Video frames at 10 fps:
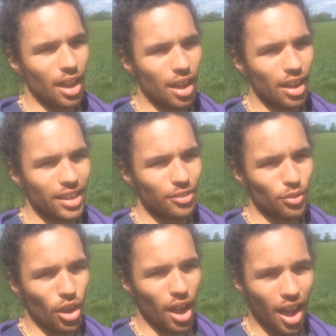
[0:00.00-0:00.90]
I
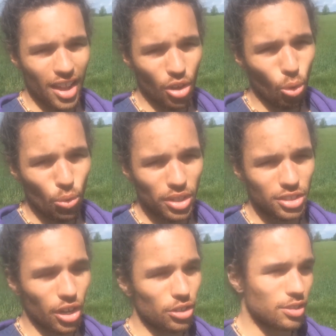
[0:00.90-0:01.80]

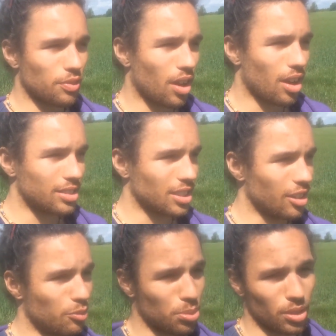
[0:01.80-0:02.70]
always go as far as
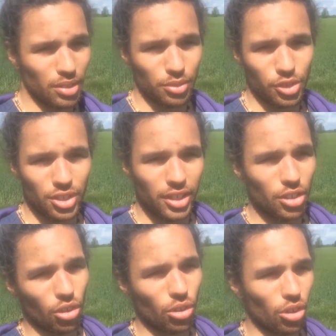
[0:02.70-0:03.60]
I've previously
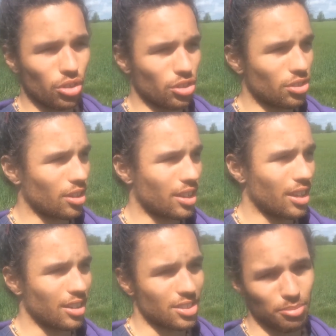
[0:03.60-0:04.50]
gone on
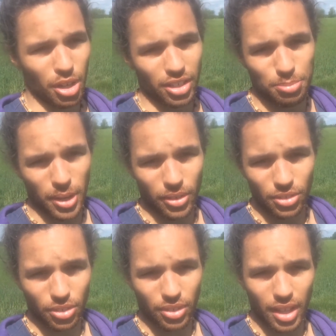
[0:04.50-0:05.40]
psychedelics and my
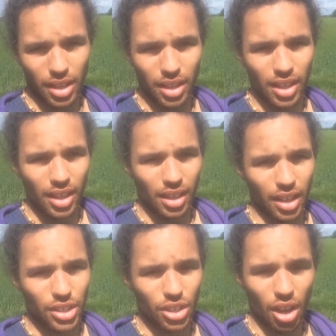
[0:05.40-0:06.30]
experience on that.
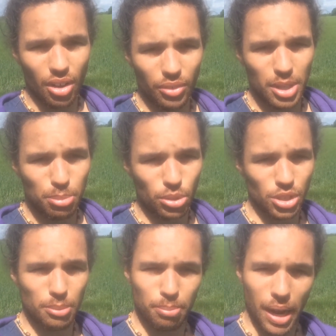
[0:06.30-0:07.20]
Like, you can't really
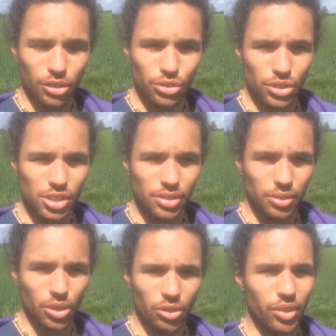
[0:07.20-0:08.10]
push the boundaries
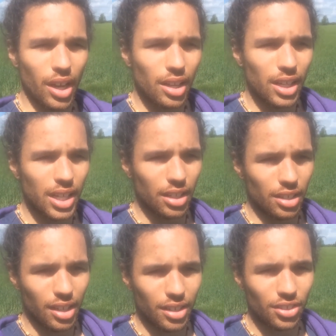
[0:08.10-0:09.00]
of your own reality
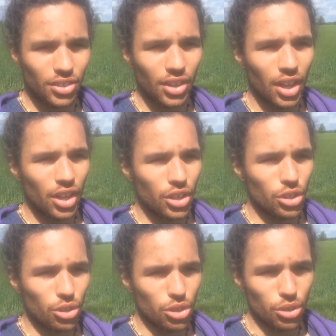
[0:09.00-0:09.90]
unless
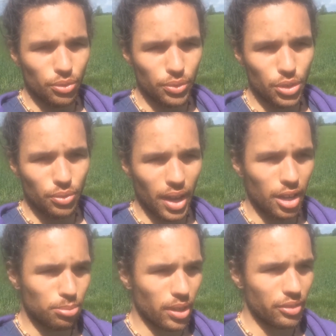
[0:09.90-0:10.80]
you've
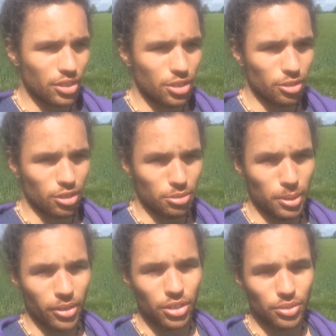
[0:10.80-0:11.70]
had previous
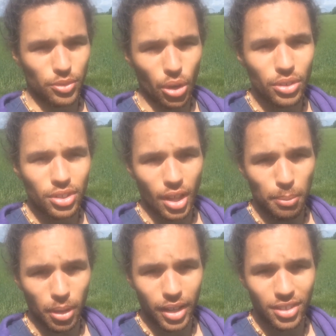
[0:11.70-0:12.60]
experience of going to
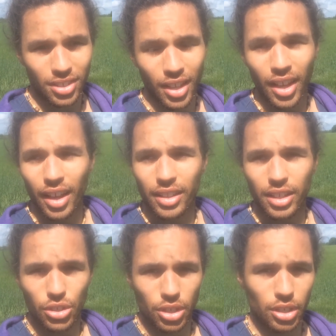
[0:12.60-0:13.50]
that place, and
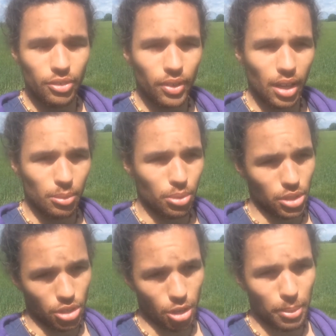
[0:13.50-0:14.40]
then you can develop
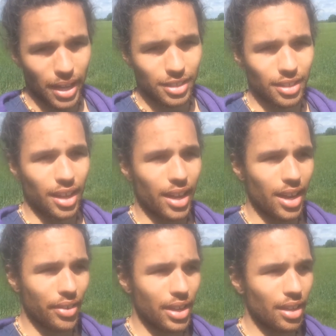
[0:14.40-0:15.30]
when you go back to that
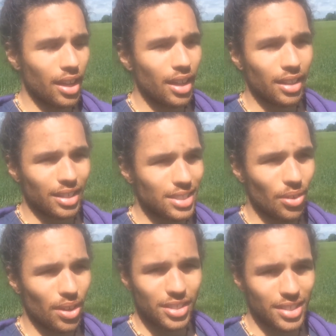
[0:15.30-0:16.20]
area. That's
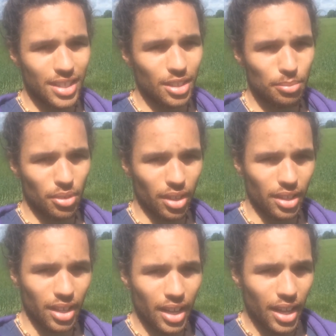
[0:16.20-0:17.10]
how I see them.
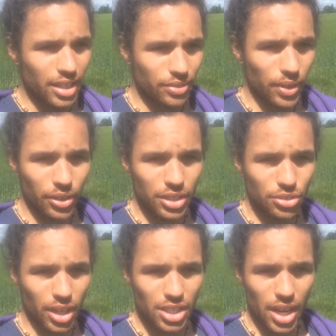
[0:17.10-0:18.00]
Like, it's very
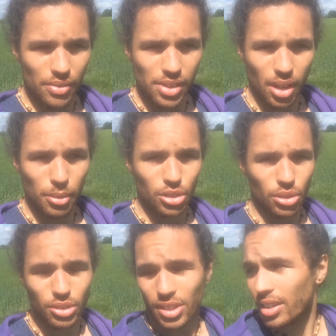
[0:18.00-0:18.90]
strange. Every time I
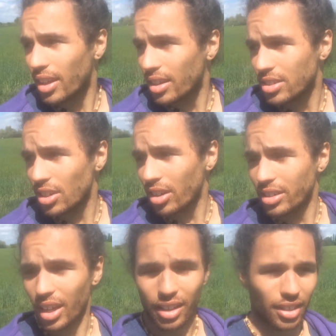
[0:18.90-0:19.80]
do take a
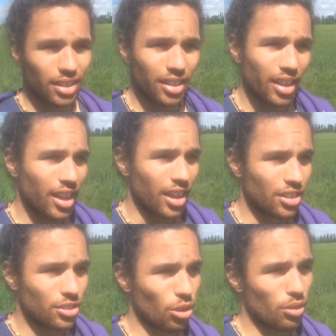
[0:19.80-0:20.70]
psychedelic,
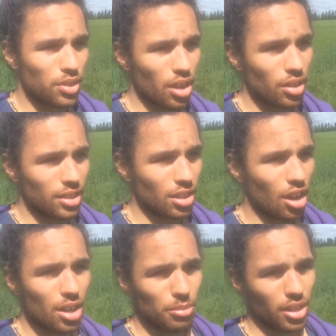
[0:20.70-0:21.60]
it's sort of the only
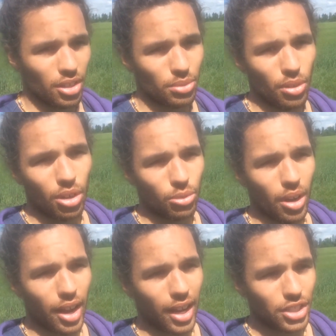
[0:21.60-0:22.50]
time in this world
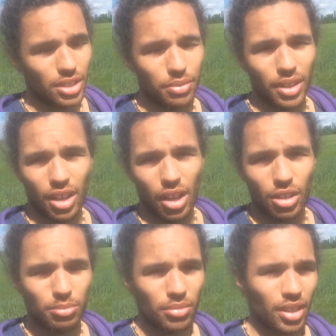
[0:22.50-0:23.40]
where I actually feel at
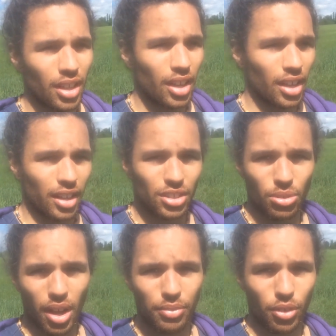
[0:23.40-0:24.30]
home. And it's
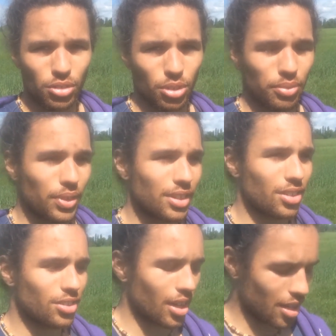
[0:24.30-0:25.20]
quite a fucked up thing
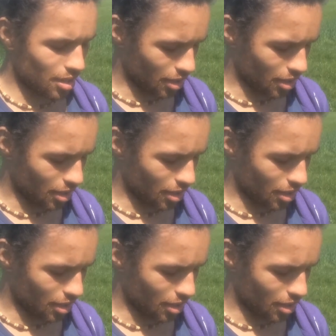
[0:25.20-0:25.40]
to say.